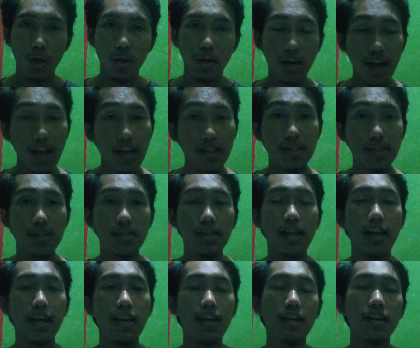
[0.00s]

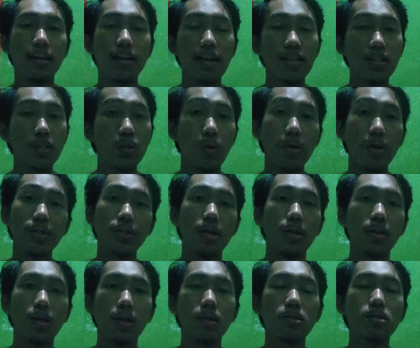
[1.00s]
The next
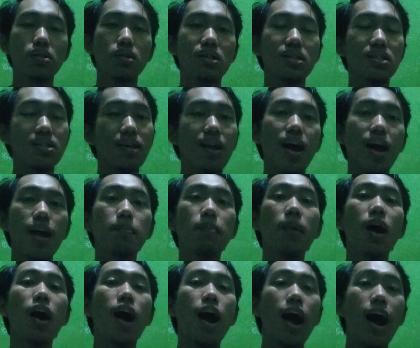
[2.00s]
question is describe
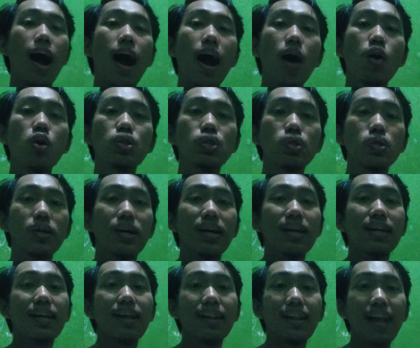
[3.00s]
how to
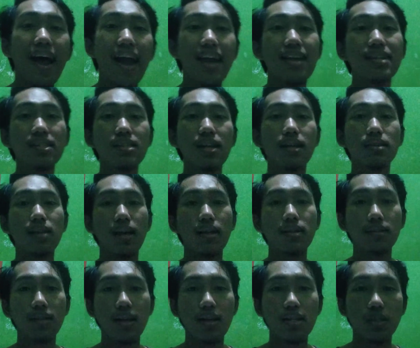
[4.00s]
analyze
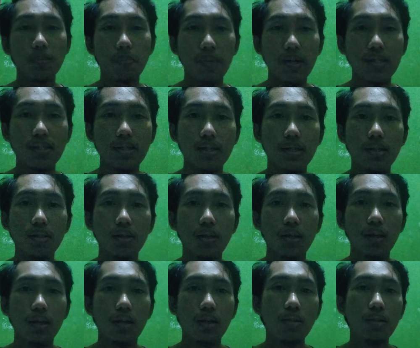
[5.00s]
sentence pattern
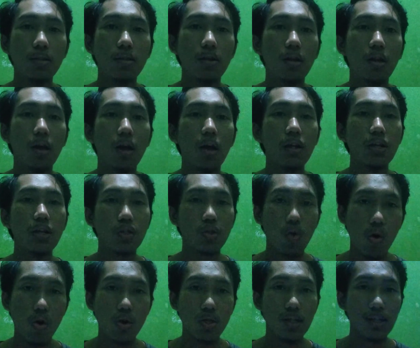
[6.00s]
in
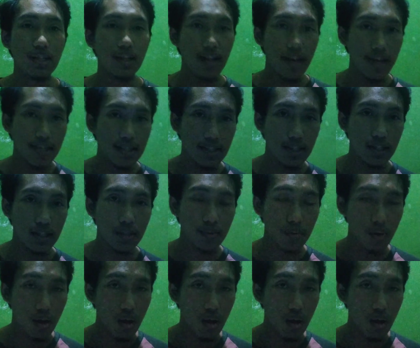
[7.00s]
discourse analysis.